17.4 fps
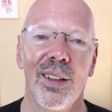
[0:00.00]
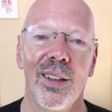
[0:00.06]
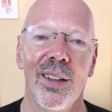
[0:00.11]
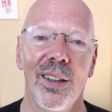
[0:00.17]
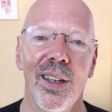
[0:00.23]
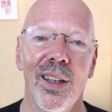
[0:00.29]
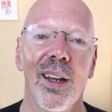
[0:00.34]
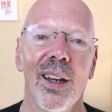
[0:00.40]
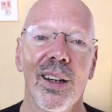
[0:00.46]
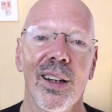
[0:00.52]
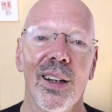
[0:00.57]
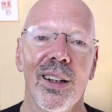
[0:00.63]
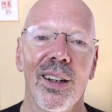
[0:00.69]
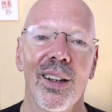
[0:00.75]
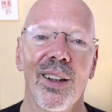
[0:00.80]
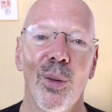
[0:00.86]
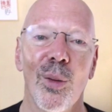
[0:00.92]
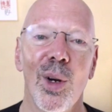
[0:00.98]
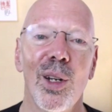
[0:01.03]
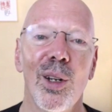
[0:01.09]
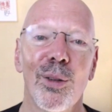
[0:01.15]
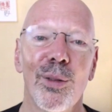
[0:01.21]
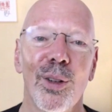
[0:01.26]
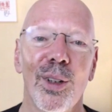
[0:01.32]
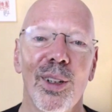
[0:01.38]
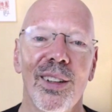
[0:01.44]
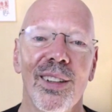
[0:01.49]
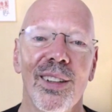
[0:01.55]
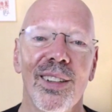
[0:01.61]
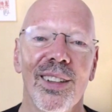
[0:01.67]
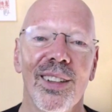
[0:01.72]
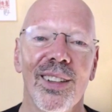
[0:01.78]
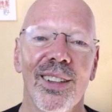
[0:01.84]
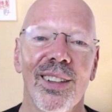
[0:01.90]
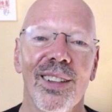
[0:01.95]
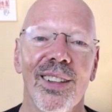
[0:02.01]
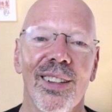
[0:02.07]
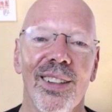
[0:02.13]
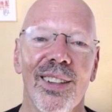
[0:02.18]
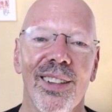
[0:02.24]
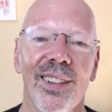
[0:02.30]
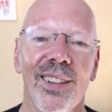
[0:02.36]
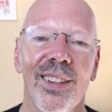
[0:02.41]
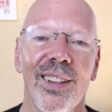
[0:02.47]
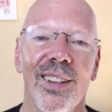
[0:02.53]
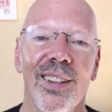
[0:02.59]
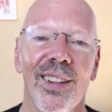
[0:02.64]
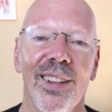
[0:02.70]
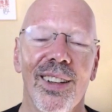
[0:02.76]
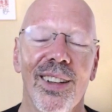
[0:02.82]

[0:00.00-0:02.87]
Yeah. Wonderful. It's amazing.